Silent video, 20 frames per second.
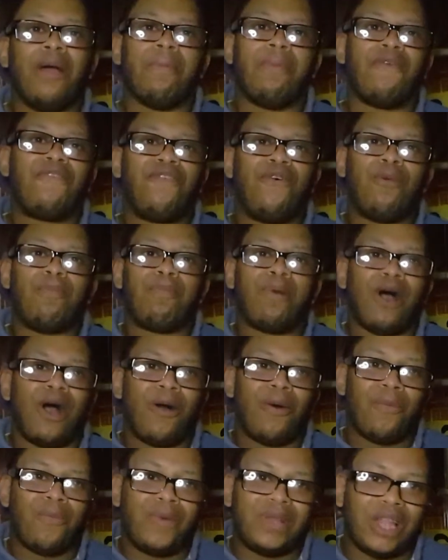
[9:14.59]
but
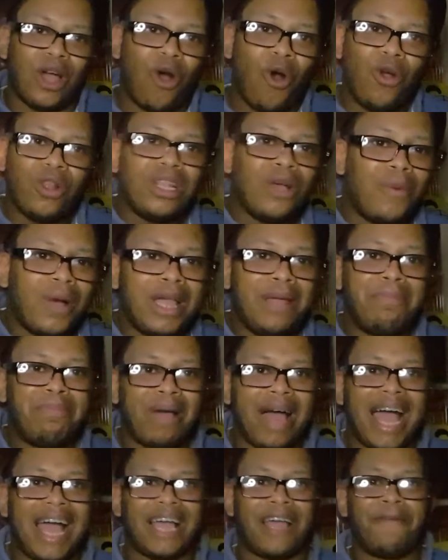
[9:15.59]
when they're on the way
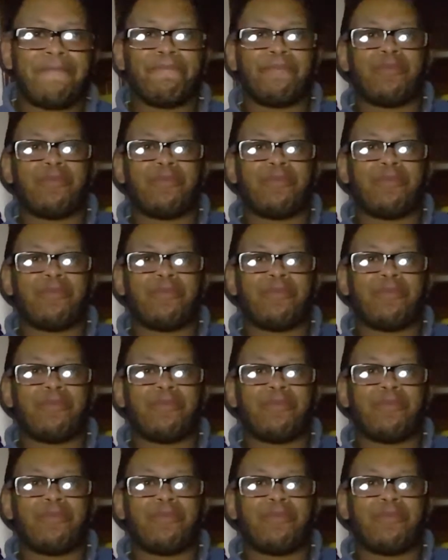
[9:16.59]
back,